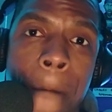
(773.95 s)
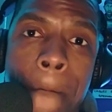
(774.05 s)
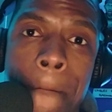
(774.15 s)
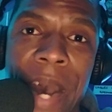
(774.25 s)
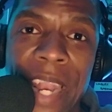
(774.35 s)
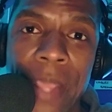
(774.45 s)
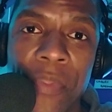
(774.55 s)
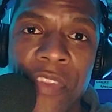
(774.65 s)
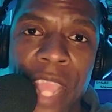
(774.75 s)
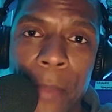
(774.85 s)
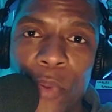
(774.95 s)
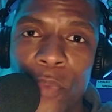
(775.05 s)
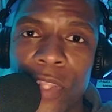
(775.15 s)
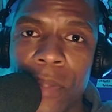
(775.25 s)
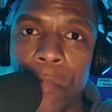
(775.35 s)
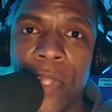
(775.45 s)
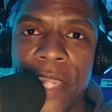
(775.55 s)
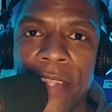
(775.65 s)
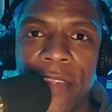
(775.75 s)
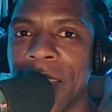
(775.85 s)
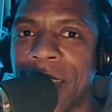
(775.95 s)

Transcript: My name is Damon with Complete.